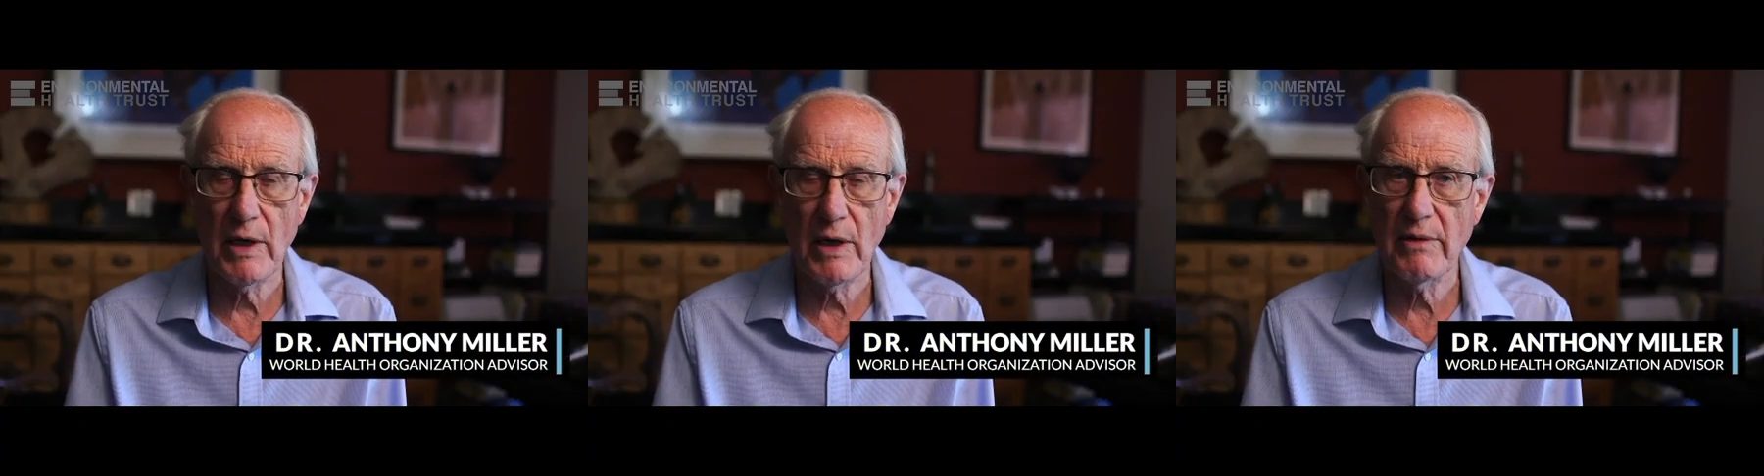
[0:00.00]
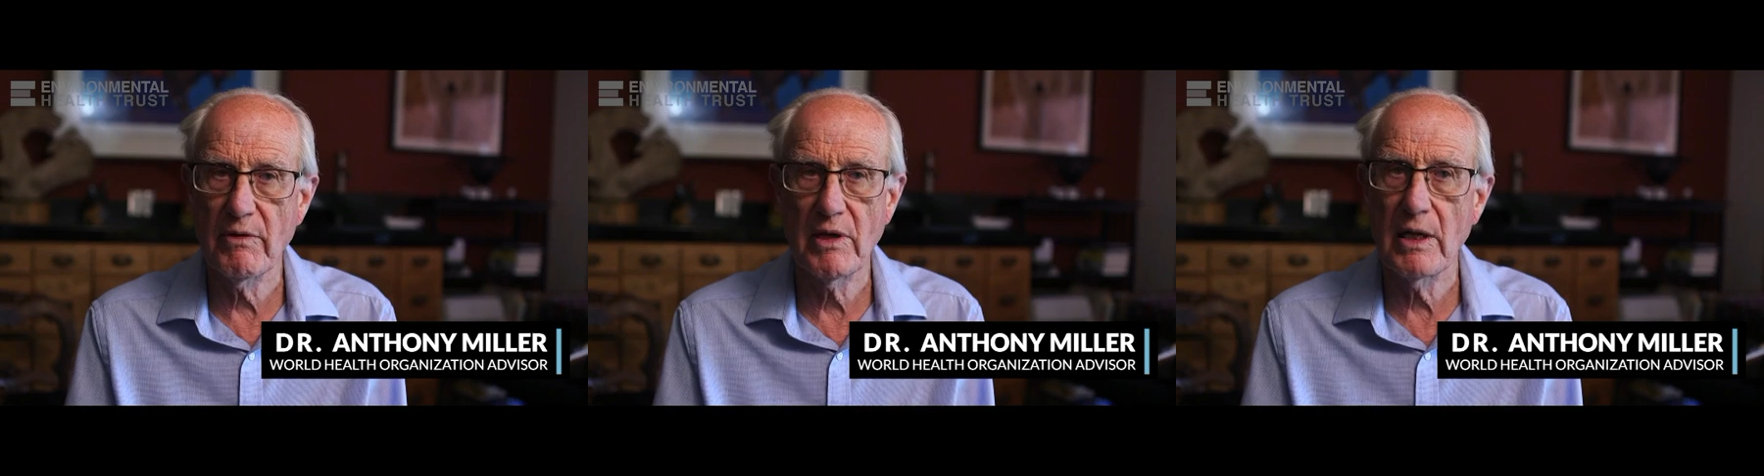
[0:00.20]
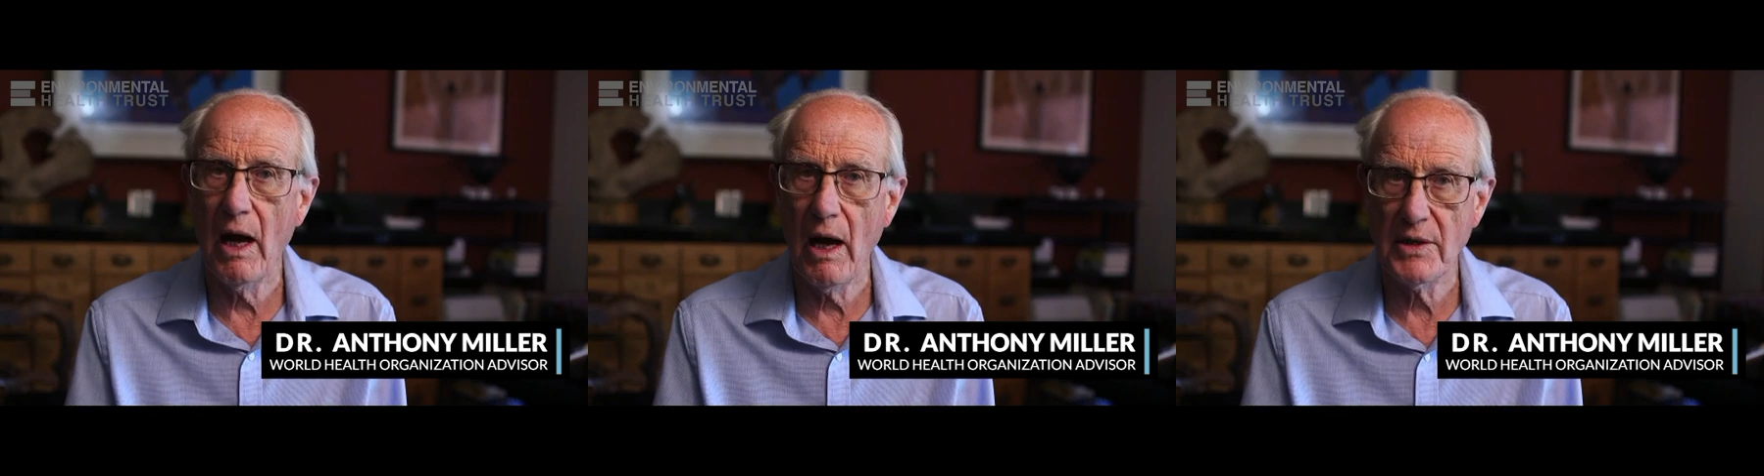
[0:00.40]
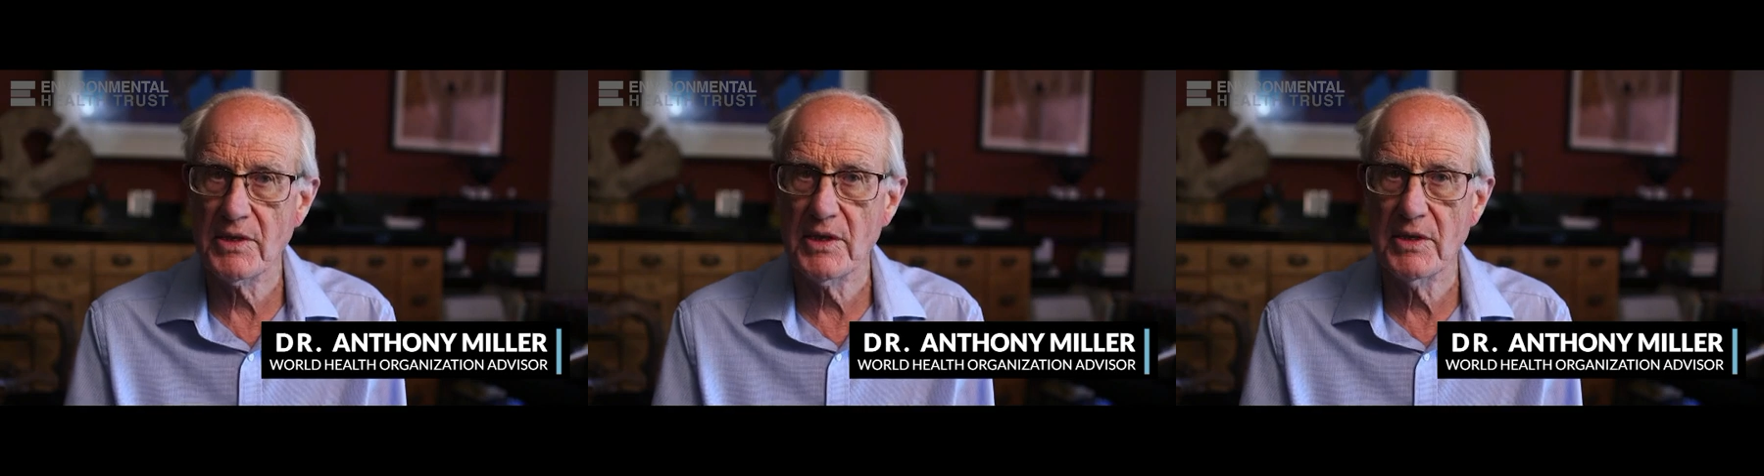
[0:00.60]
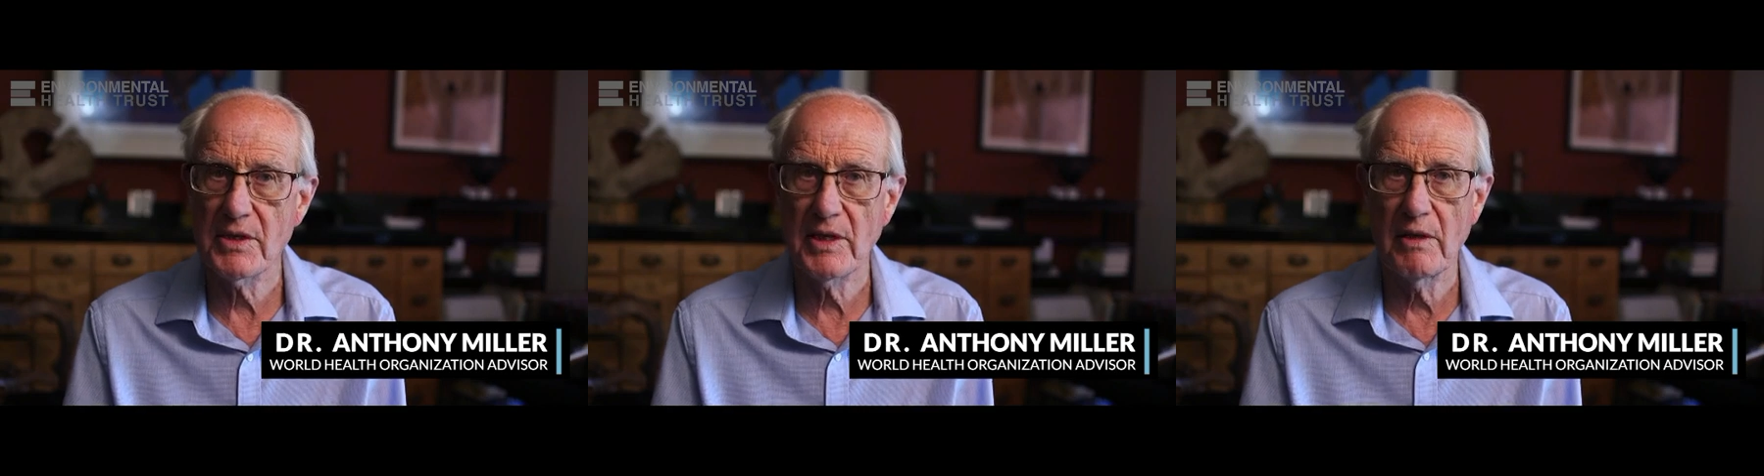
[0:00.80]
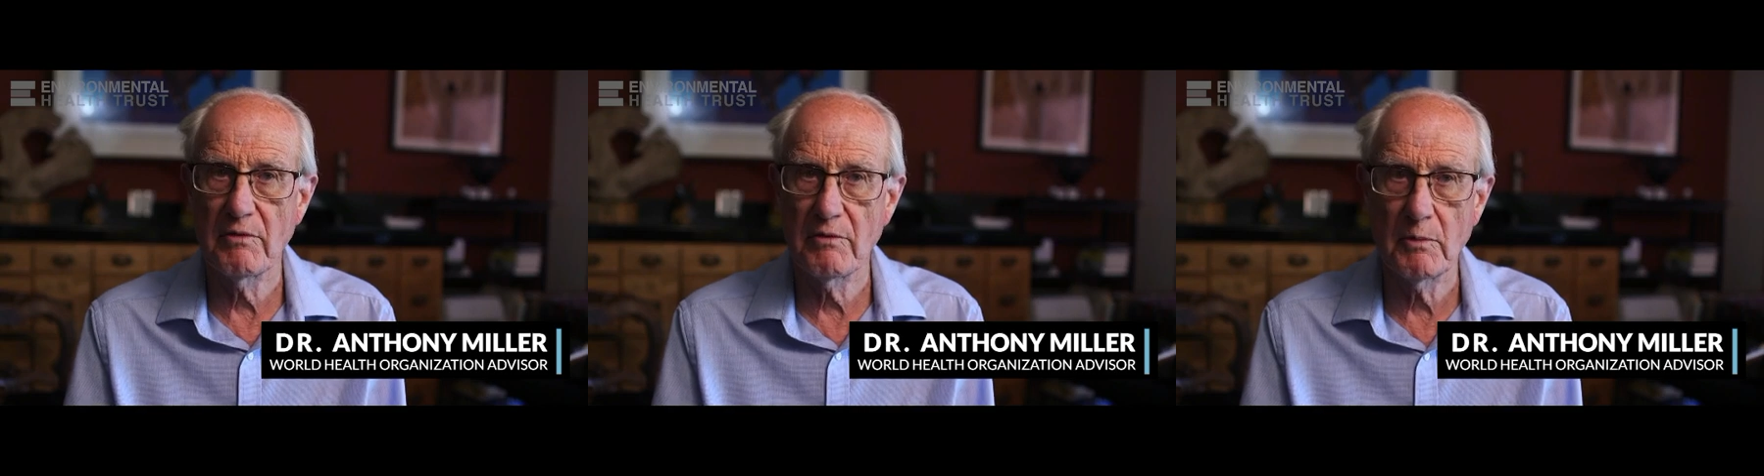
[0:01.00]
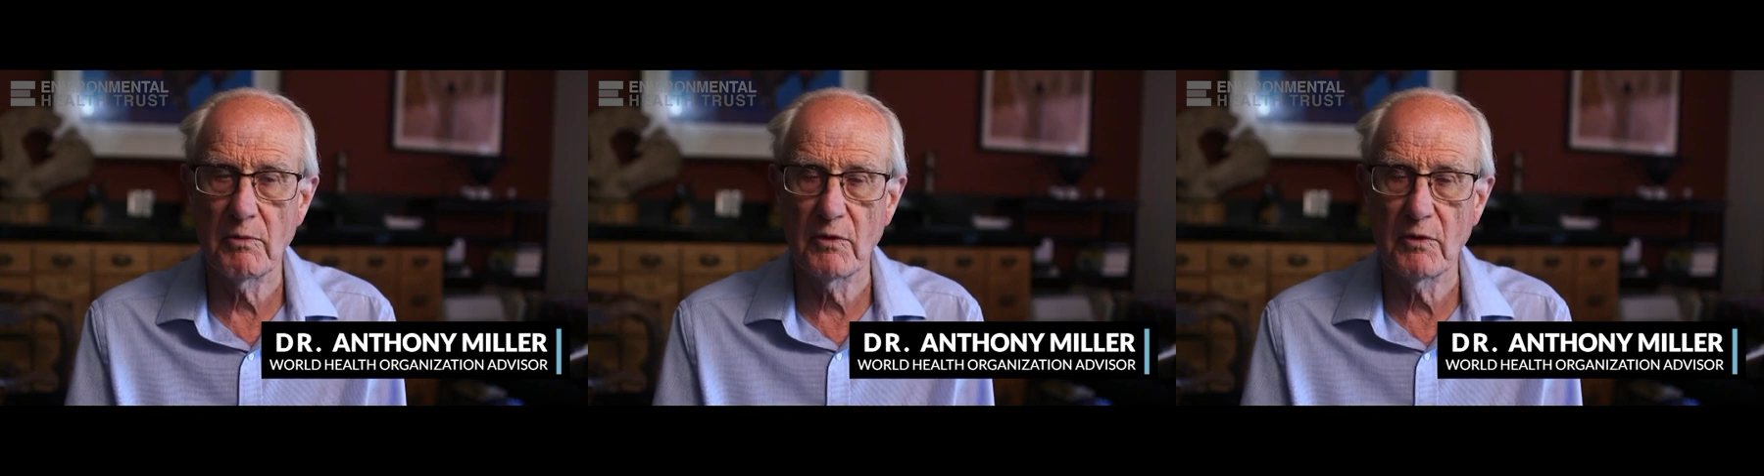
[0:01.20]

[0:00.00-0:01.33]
one of the largest ever